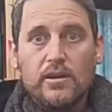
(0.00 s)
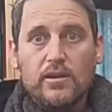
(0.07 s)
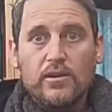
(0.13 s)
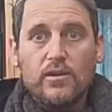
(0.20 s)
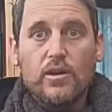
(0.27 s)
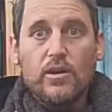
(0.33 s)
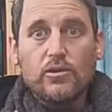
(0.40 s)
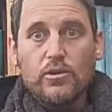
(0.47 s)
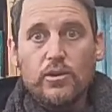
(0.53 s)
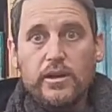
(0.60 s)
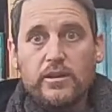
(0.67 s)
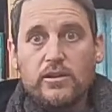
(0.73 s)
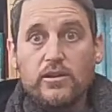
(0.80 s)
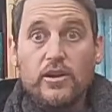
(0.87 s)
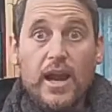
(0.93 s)
You don't do
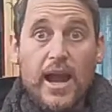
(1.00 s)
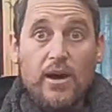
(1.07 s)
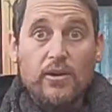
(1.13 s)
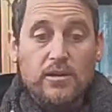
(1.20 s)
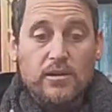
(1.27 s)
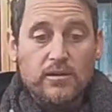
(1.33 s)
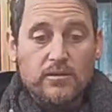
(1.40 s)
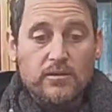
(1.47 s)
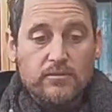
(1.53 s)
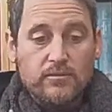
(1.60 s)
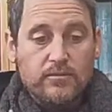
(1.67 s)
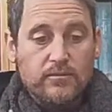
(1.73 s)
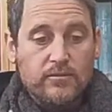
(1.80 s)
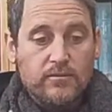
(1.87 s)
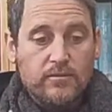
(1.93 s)
it, you're out.
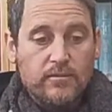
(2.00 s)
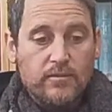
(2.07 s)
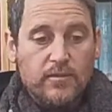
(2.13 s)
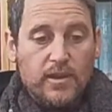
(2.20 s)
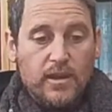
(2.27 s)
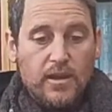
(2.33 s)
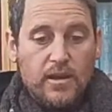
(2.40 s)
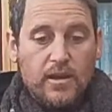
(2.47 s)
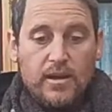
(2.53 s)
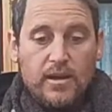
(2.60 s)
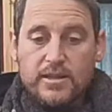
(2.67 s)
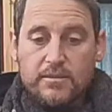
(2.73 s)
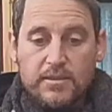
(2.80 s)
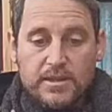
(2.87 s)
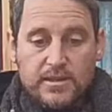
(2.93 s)

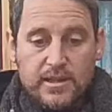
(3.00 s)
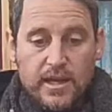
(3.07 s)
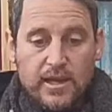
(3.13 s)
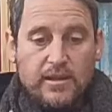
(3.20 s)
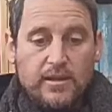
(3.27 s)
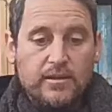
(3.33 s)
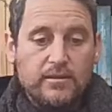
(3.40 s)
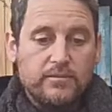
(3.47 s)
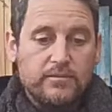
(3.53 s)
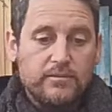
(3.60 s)
It's a mistake.